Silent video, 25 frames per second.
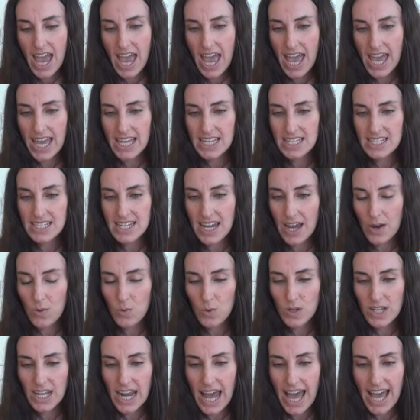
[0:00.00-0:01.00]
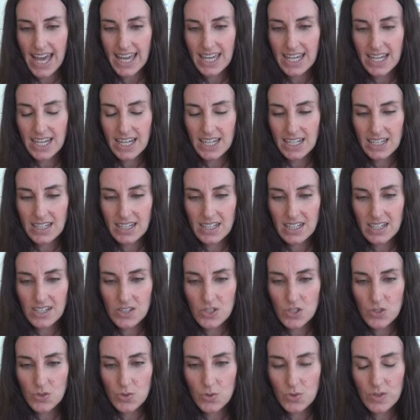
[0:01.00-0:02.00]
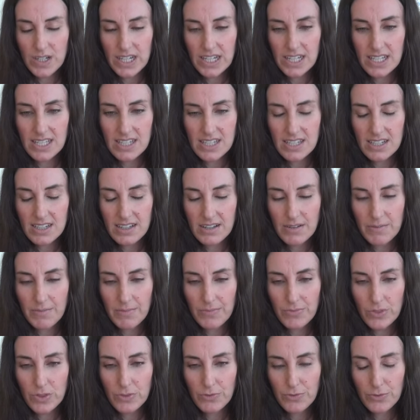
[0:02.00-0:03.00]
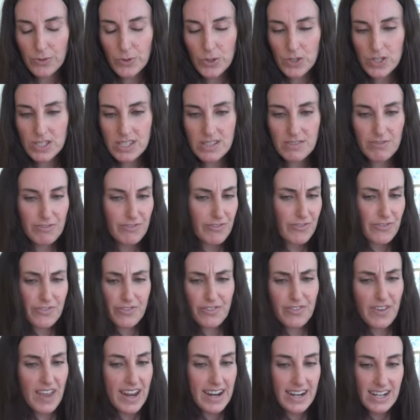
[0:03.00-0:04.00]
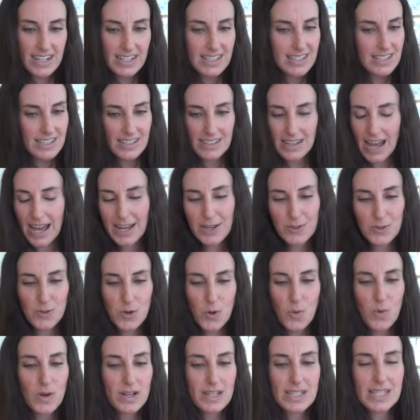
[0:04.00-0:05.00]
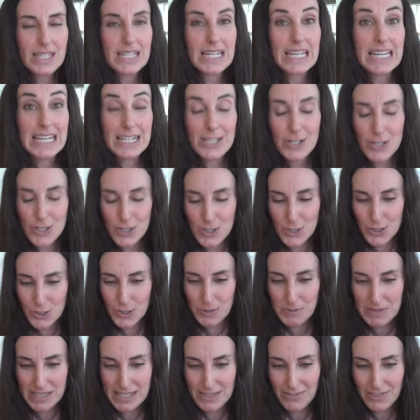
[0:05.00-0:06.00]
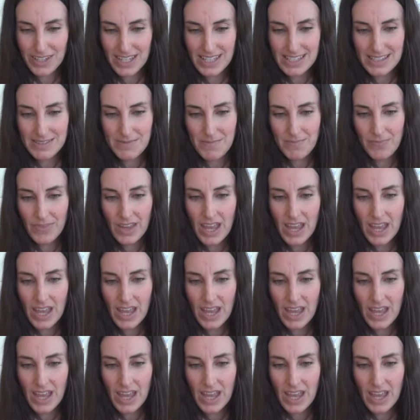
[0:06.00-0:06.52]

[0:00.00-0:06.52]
And I would like uh, to read um, the first verse. I don't know what is in English, in German, verse.